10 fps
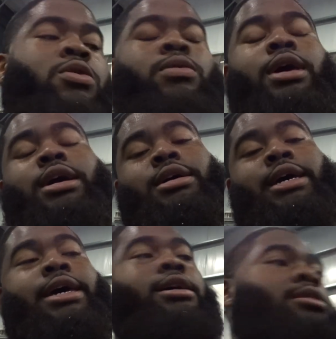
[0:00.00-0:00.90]
We got
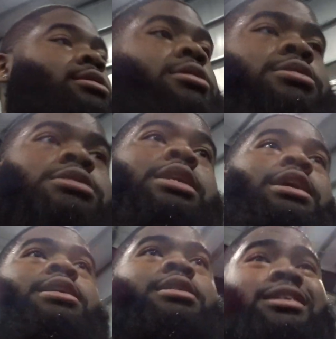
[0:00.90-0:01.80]
8,
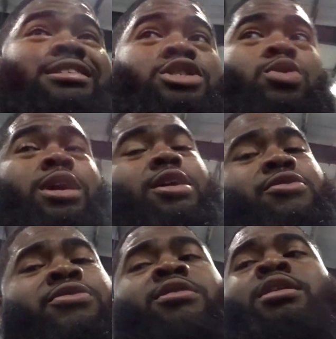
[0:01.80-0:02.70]
10, and that's
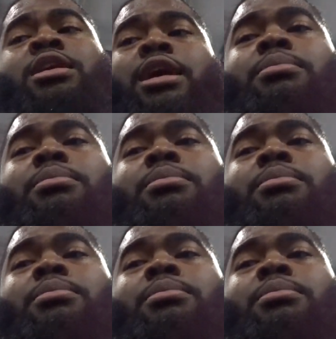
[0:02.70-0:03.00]
12, I